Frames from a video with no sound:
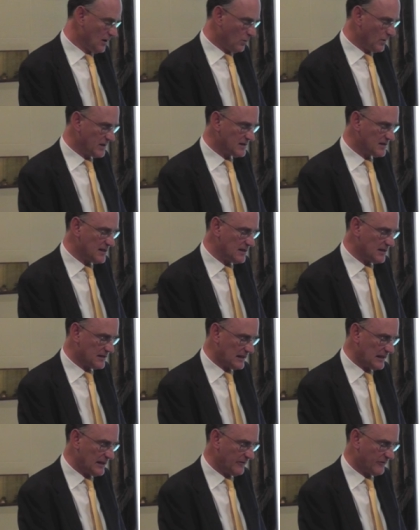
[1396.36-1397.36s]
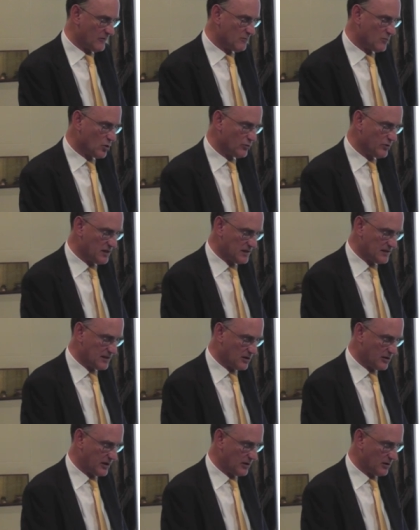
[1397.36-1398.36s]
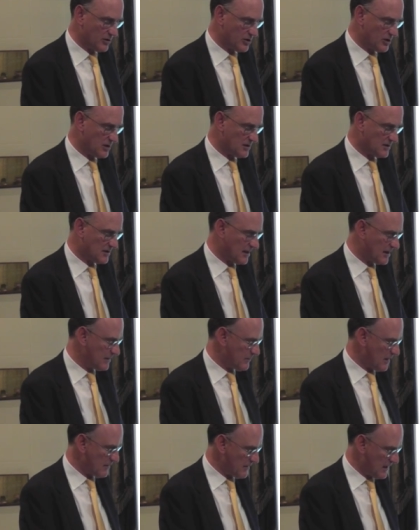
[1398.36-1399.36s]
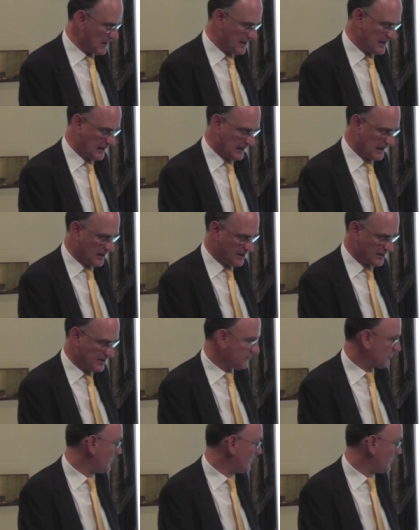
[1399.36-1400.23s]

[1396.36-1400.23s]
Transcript: We can see this clearly from more recent archaeology in a study by Melanie Klein and